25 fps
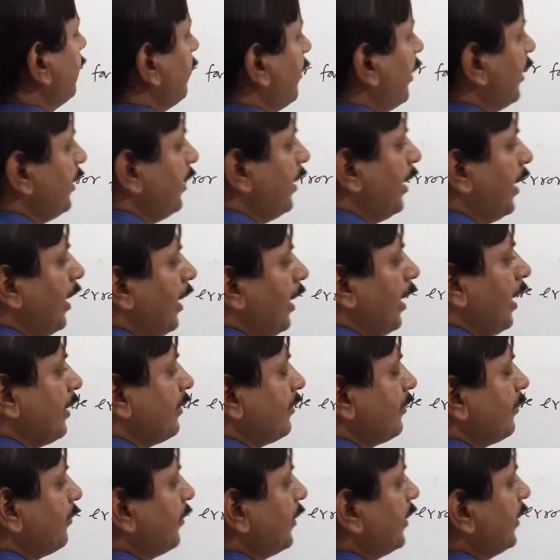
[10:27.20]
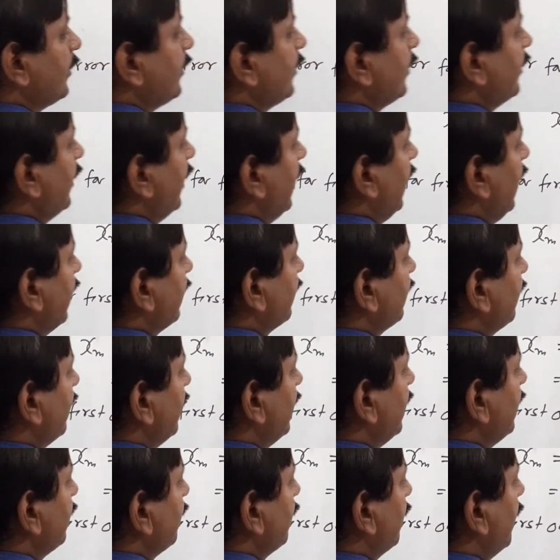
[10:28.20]
by del x1. The del x1
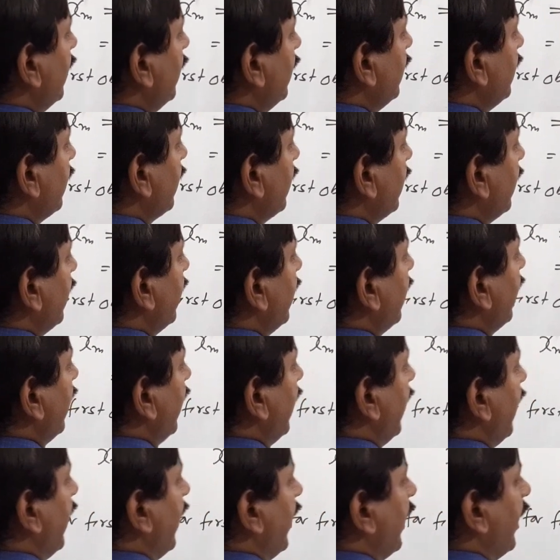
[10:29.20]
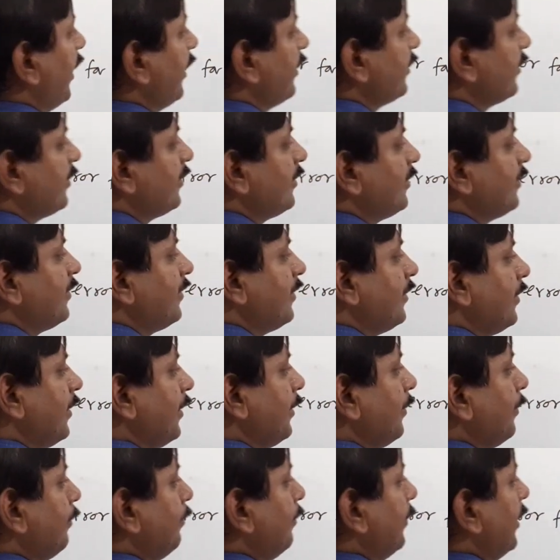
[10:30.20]
is what? X
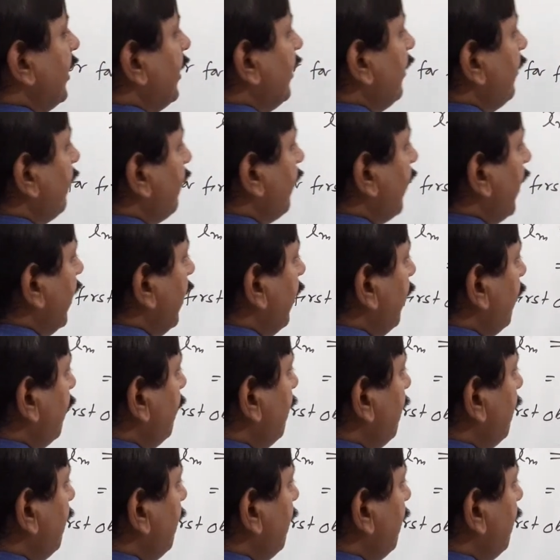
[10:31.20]
mean value